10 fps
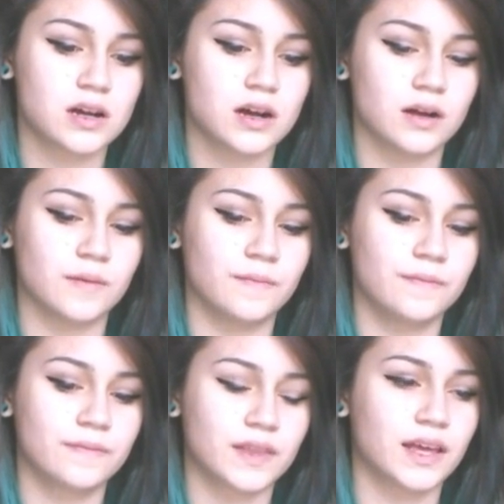
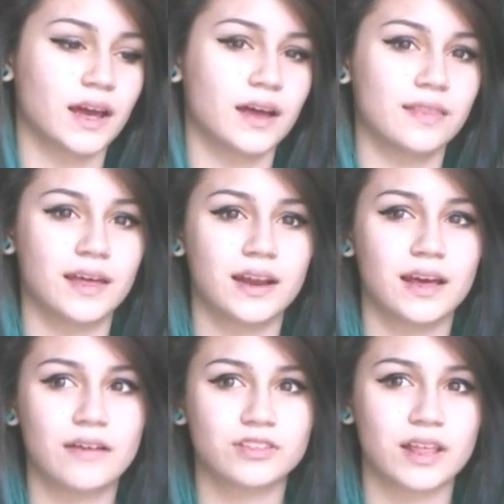Um, yeah, and
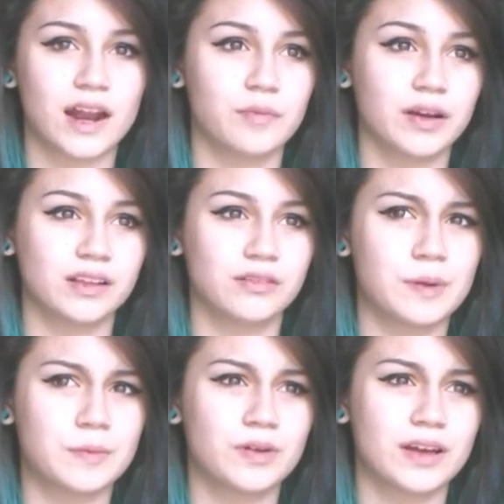then after that, I barely
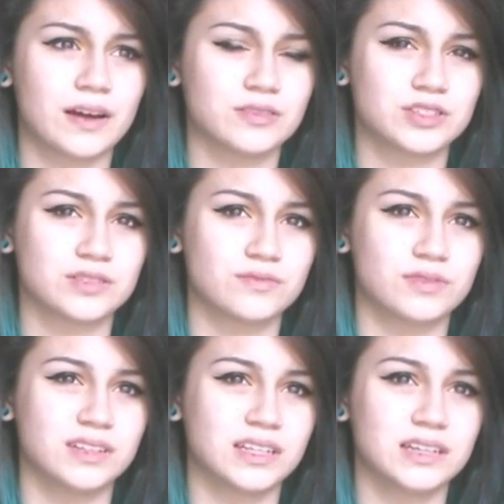remember it. I was just
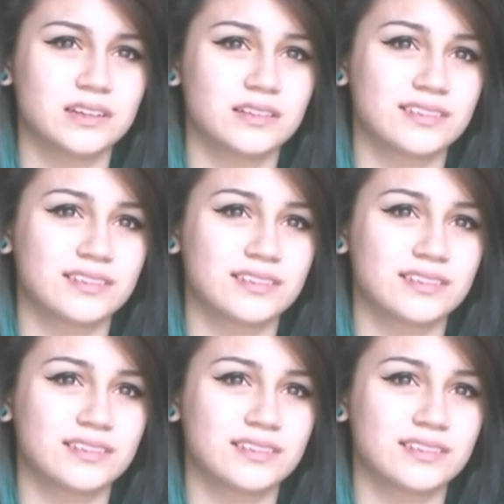really,